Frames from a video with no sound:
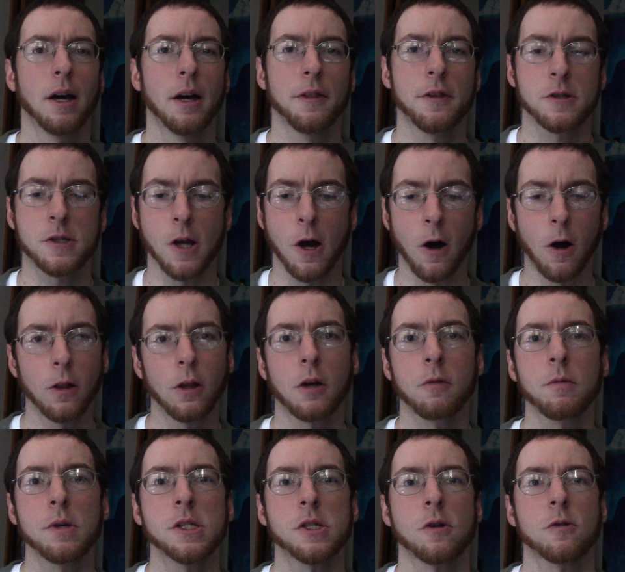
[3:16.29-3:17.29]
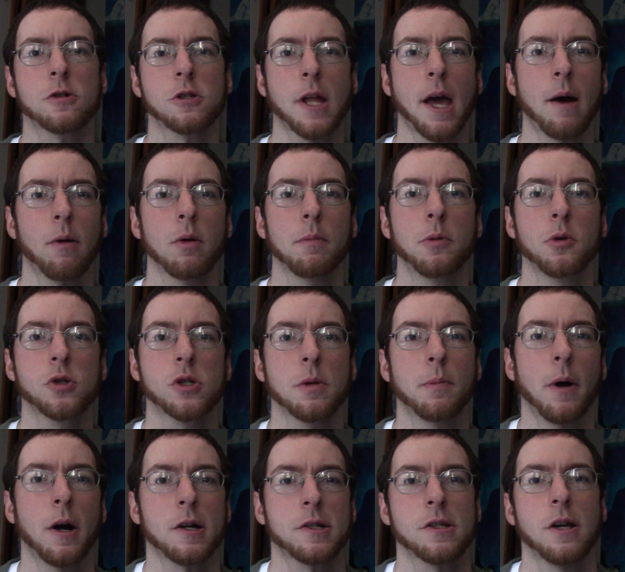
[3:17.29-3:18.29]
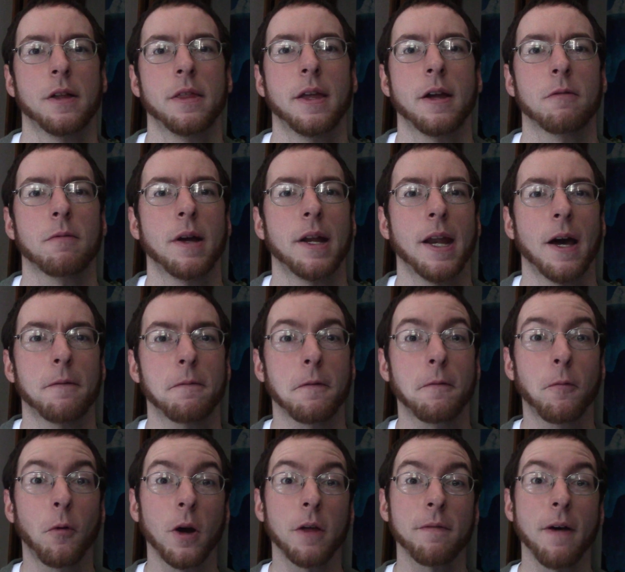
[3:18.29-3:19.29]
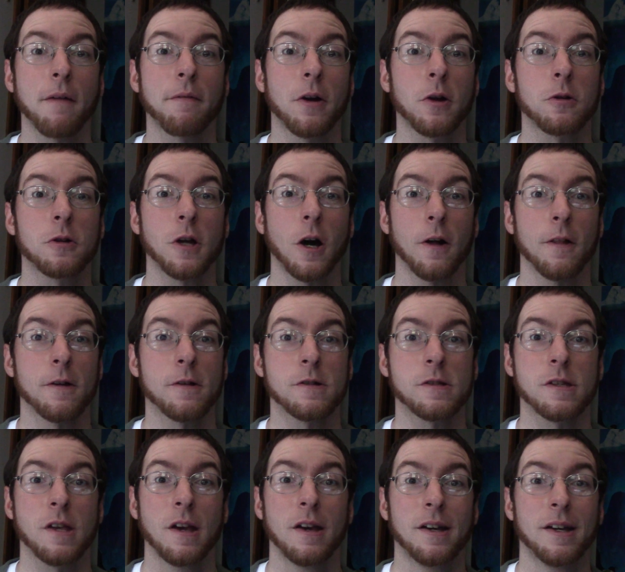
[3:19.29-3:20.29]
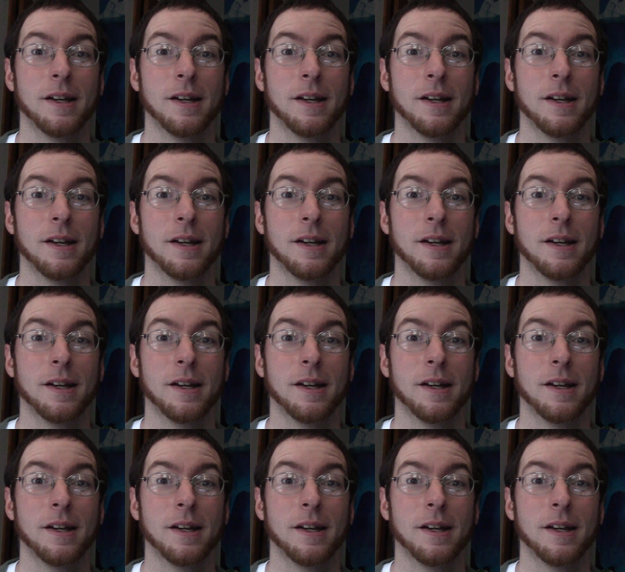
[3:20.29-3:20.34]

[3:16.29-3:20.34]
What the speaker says: There's a Hull on Research Tower booster box on there right now for $4,500,